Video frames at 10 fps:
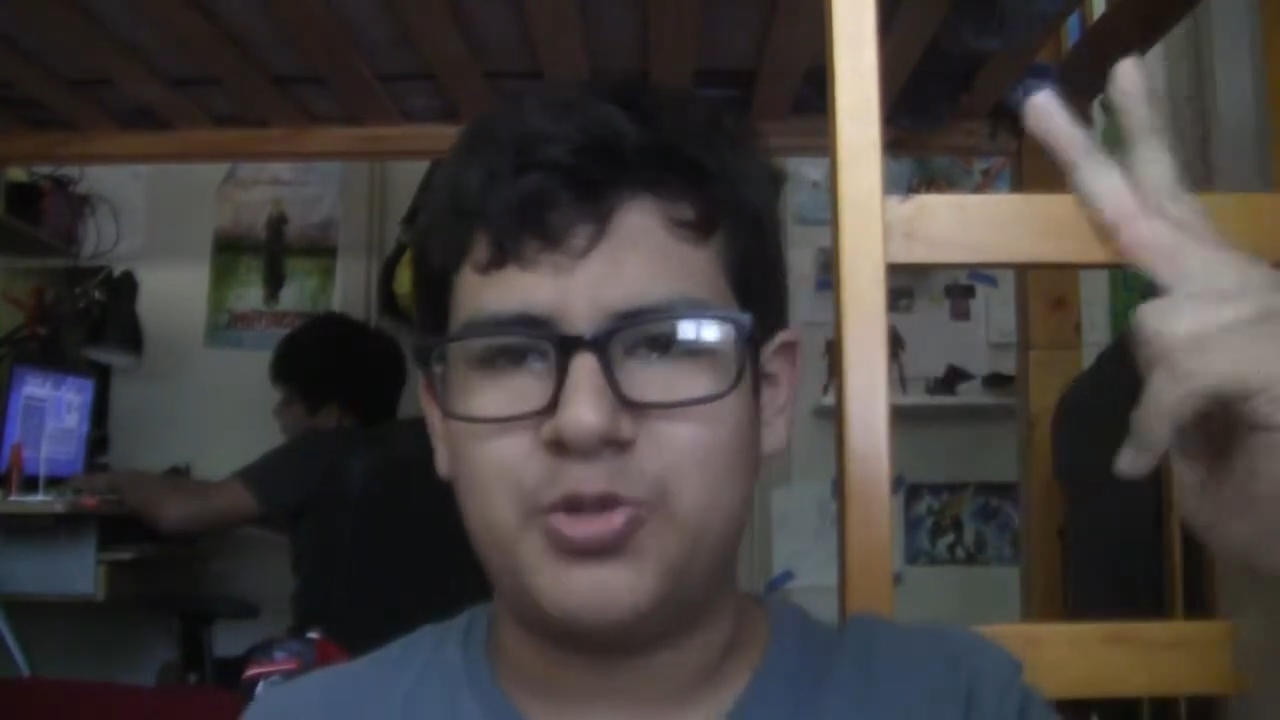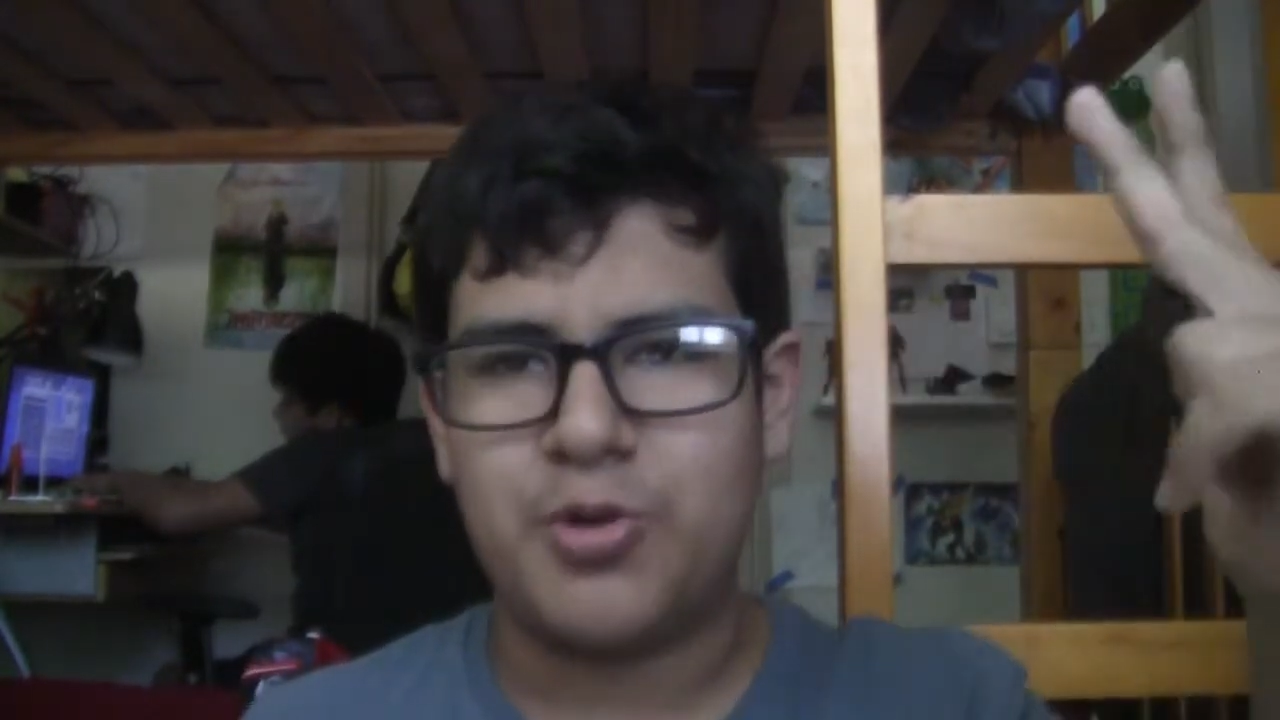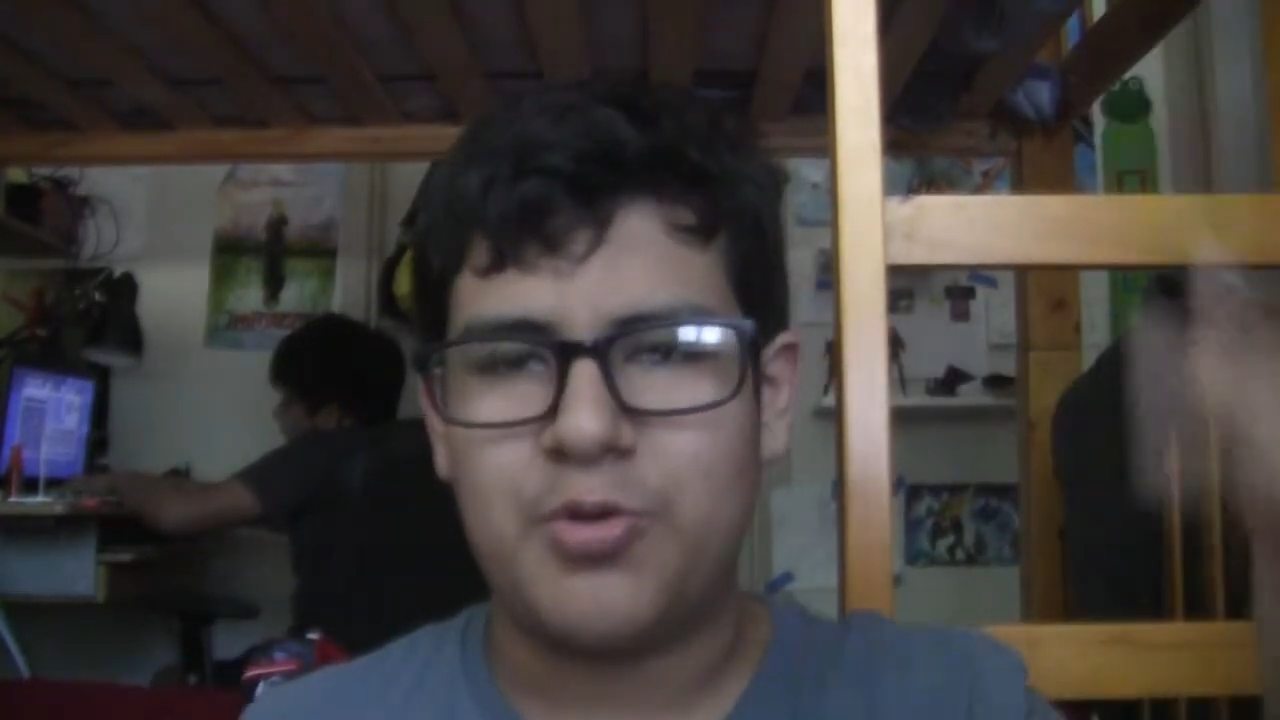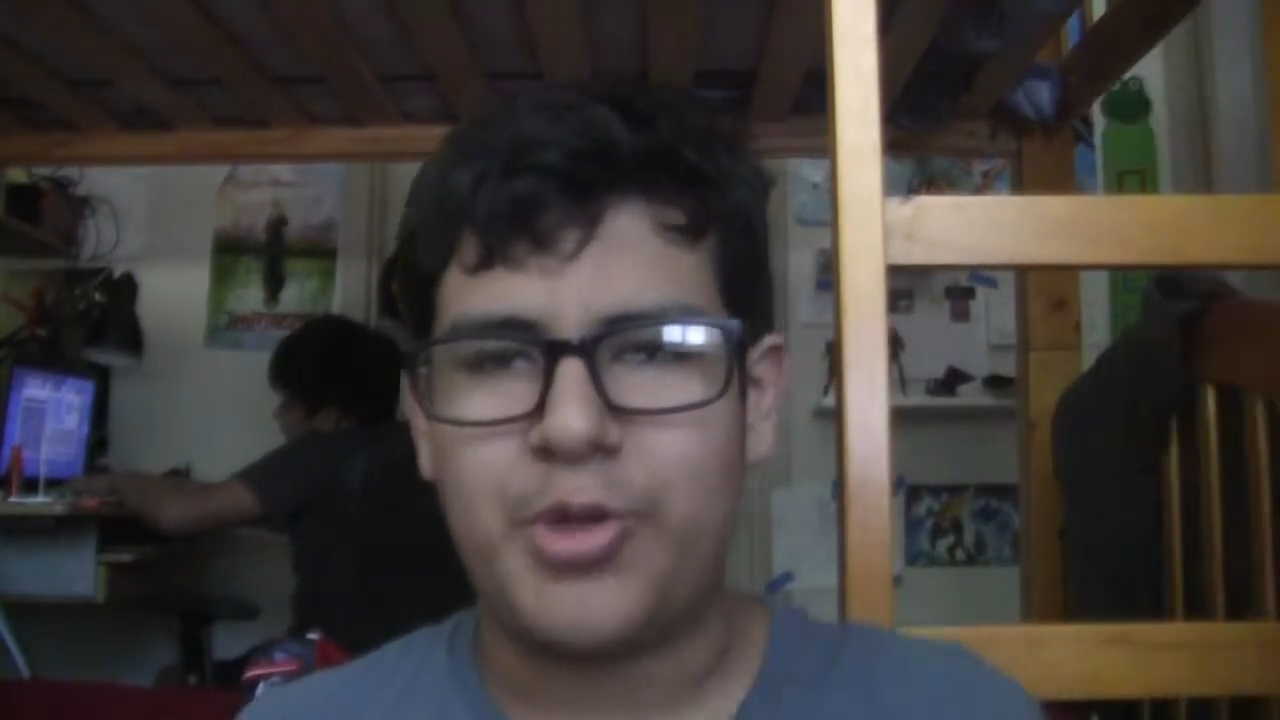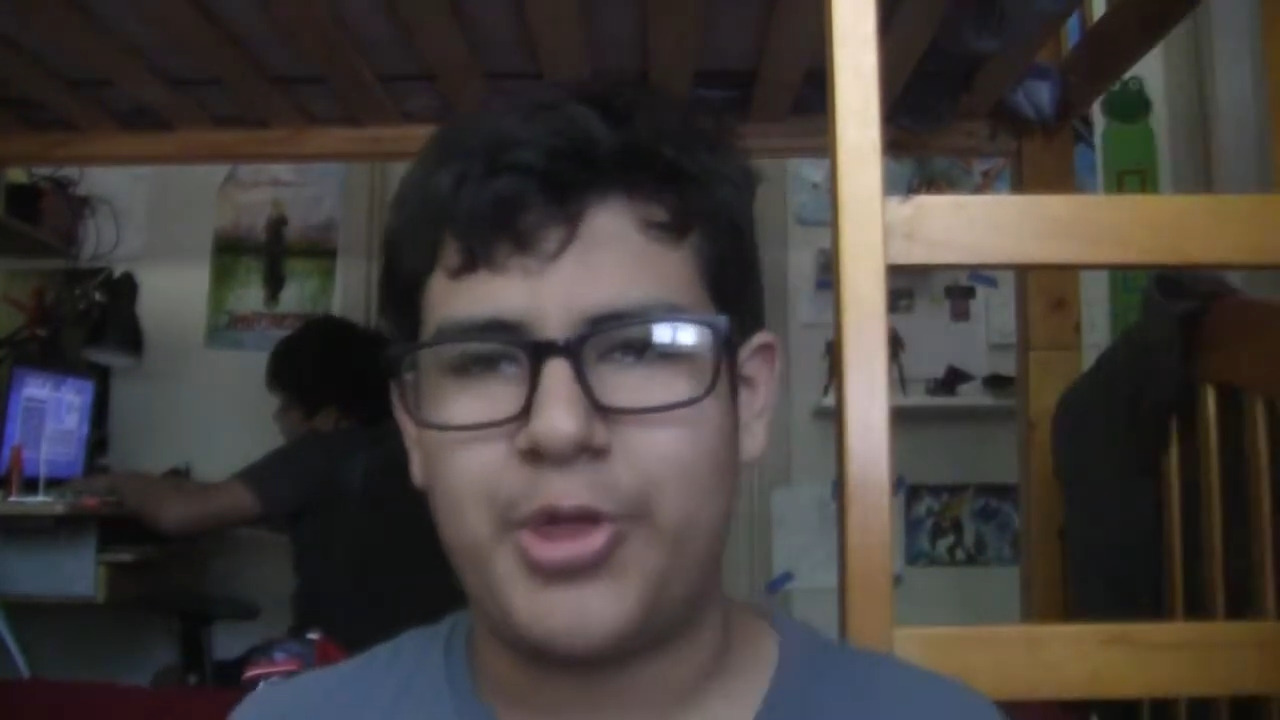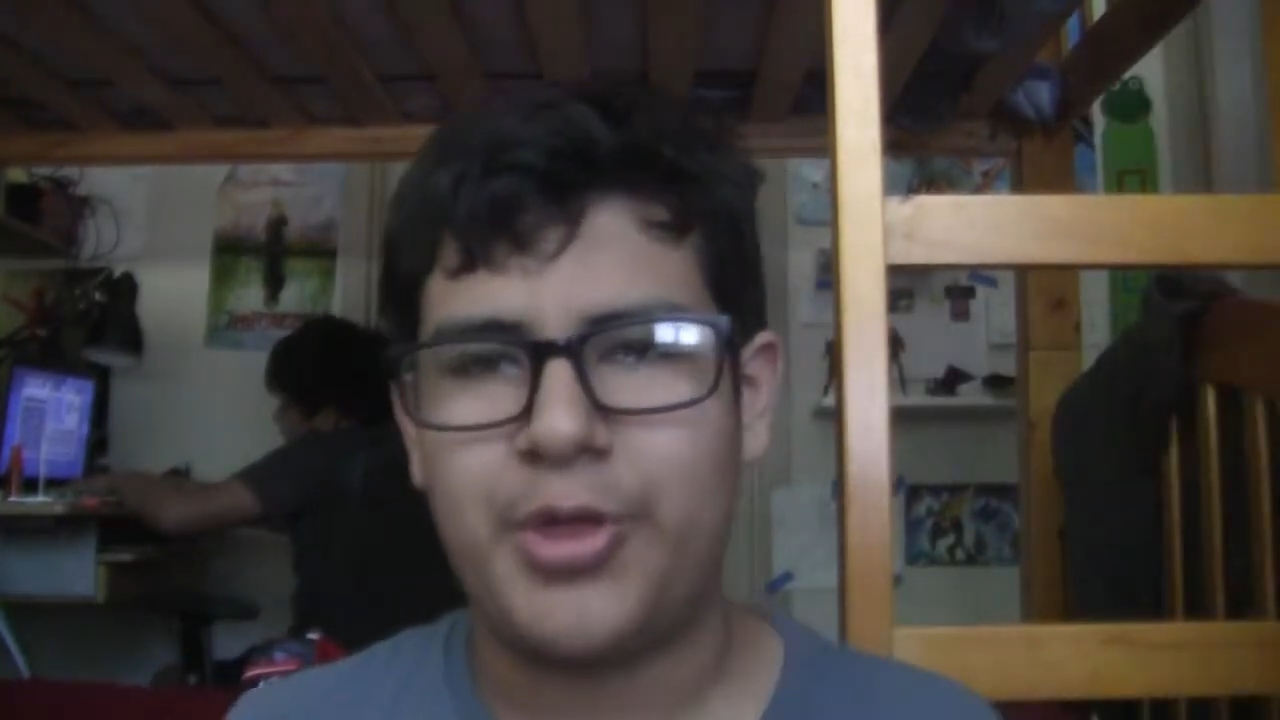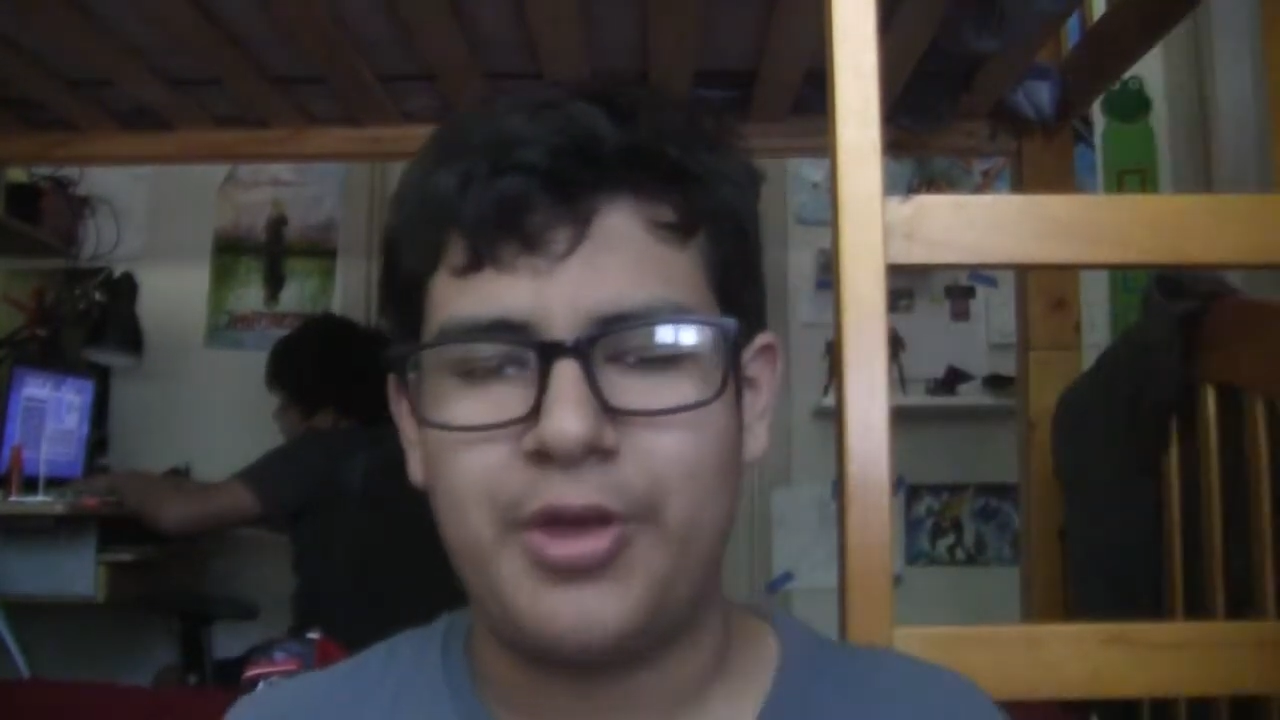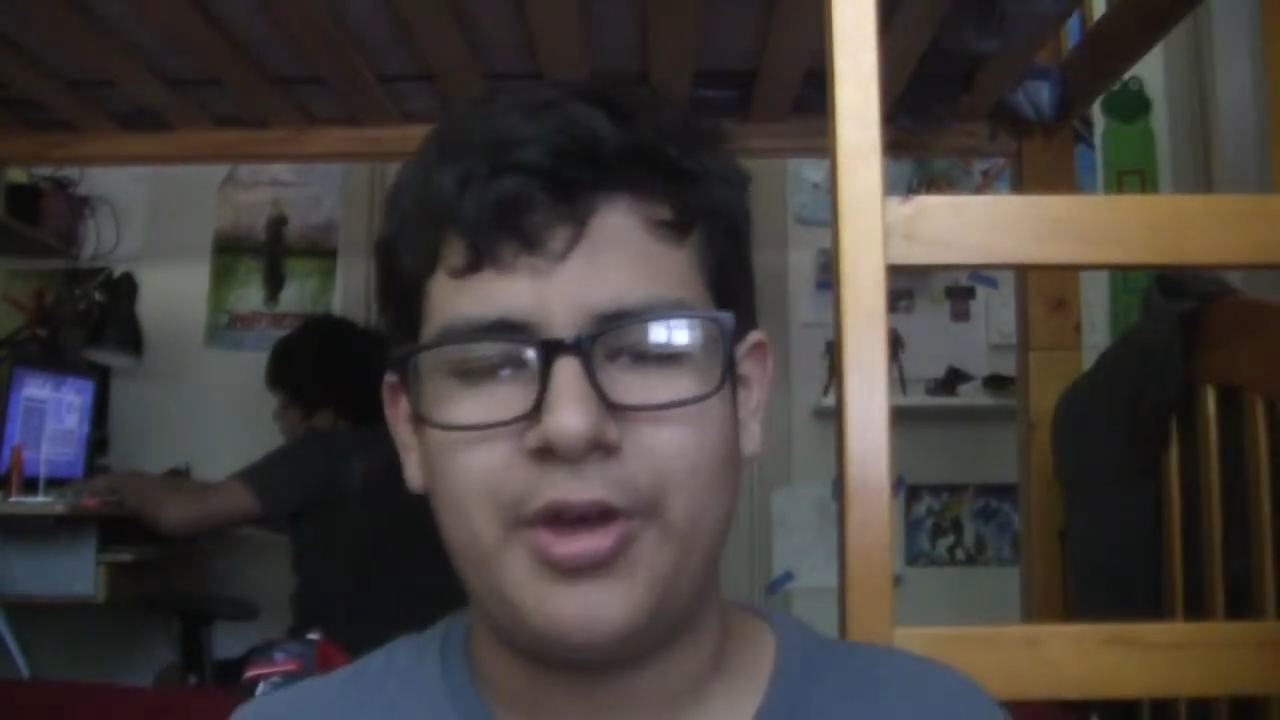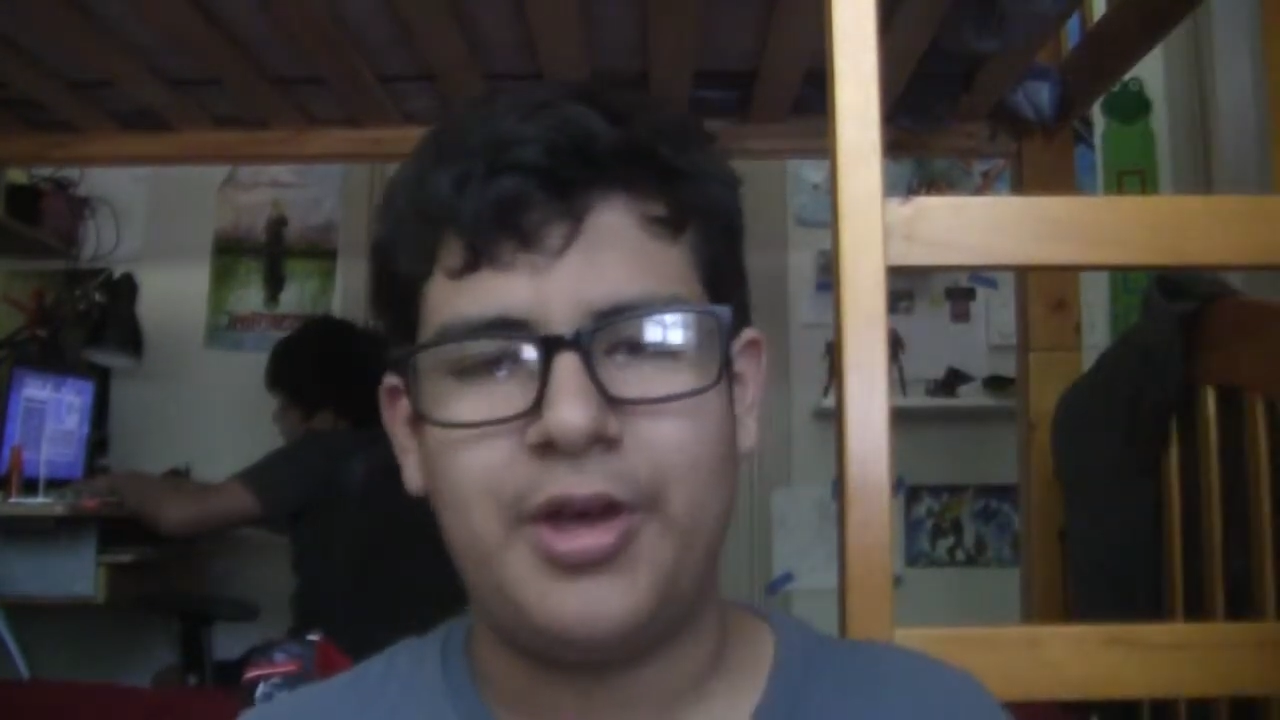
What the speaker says: truth.